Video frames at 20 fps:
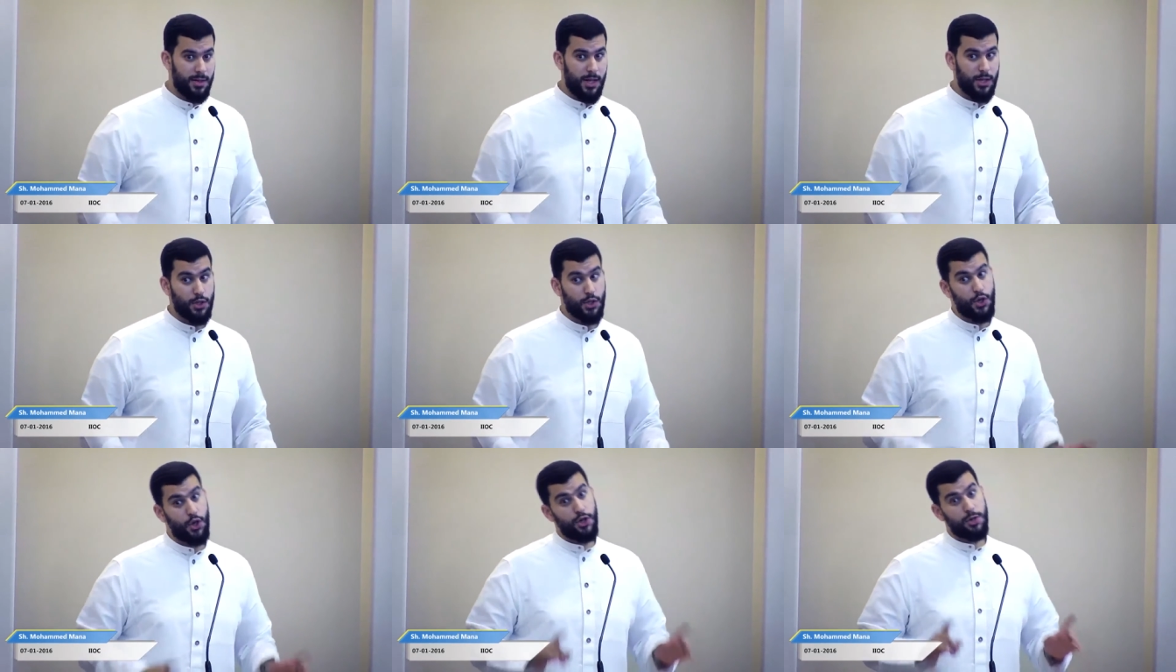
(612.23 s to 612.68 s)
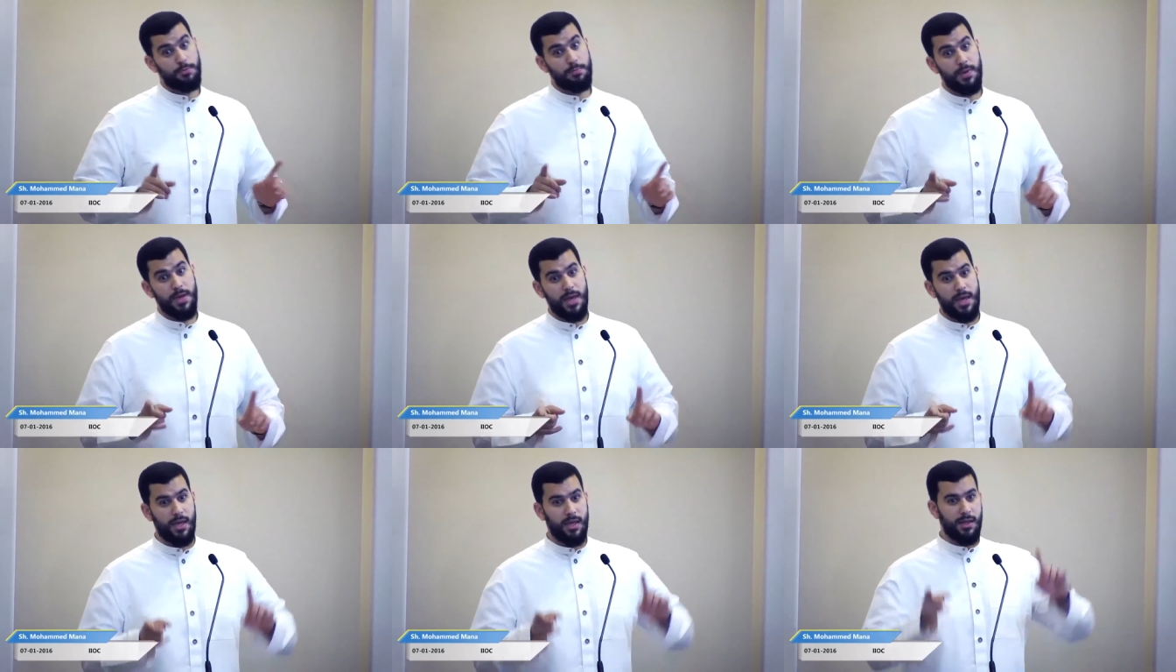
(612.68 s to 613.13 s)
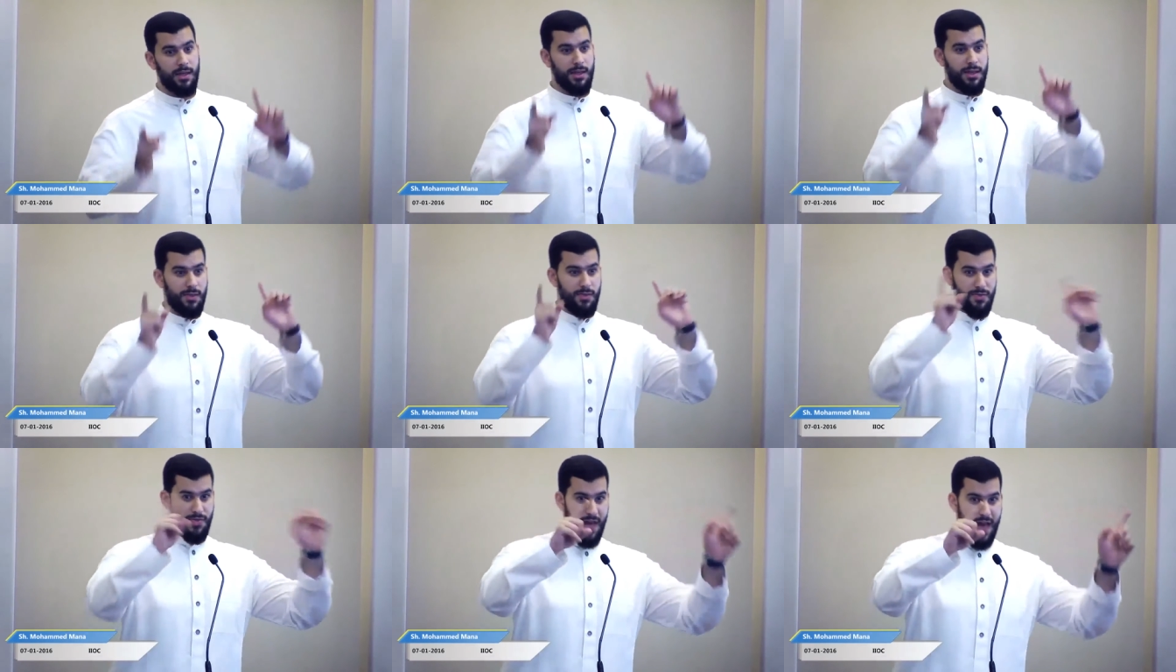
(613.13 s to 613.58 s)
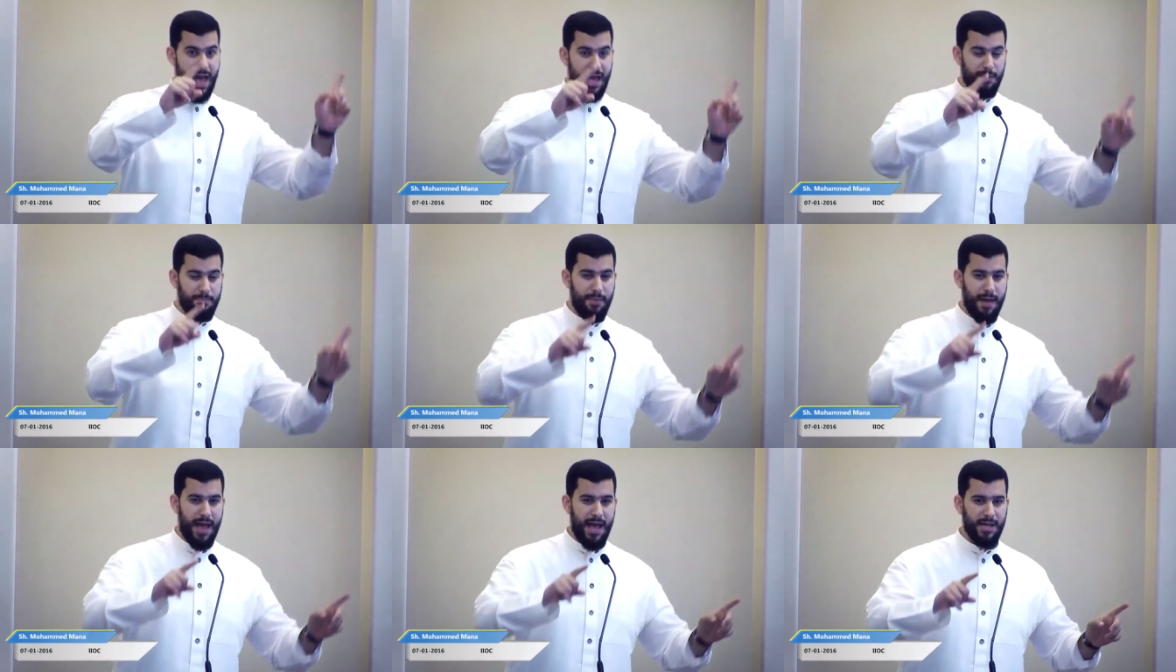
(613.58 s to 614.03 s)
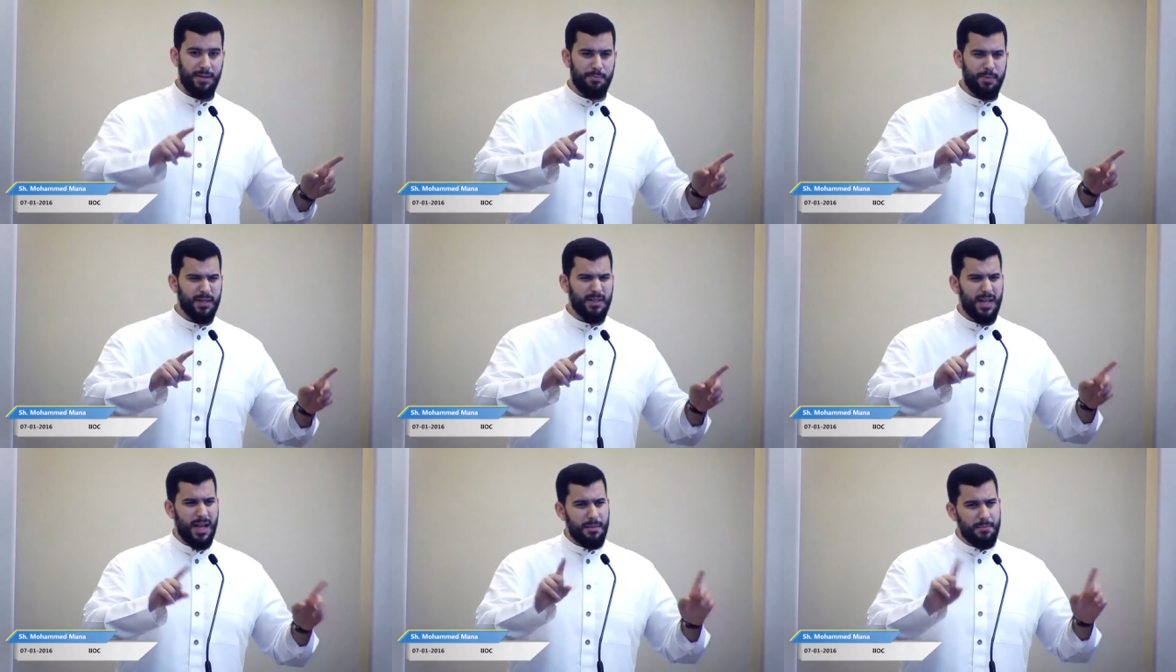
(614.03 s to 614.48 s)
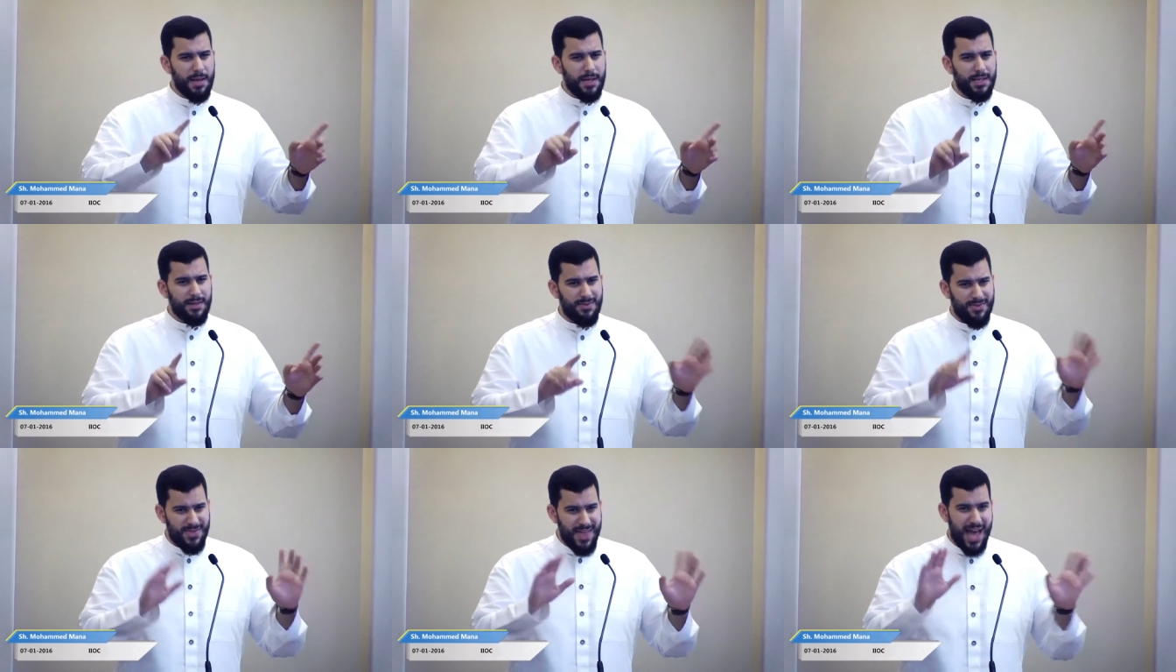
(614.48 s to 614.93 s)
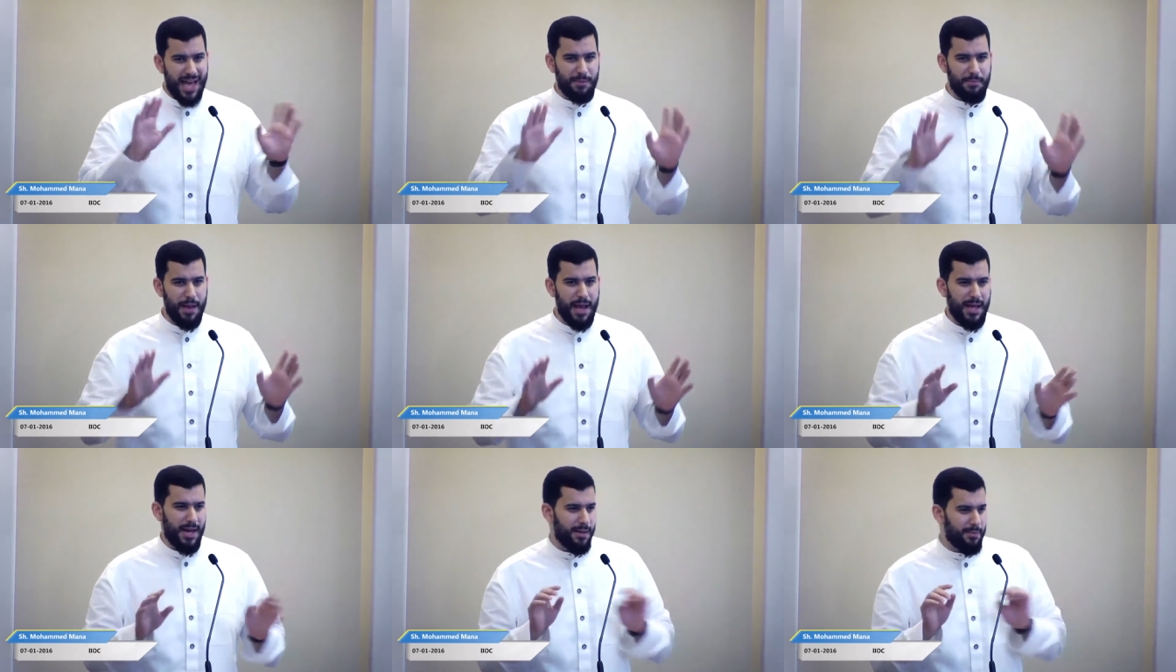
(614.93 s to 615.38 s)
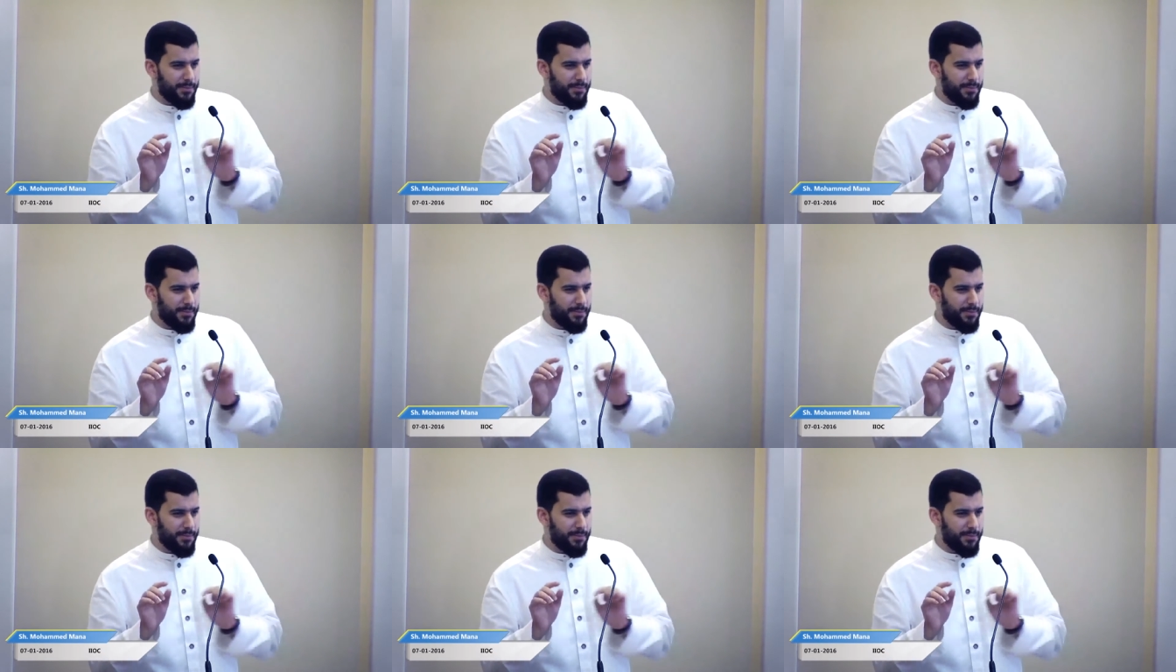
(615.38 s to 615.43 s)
It could be that bad, but I'm not that bad.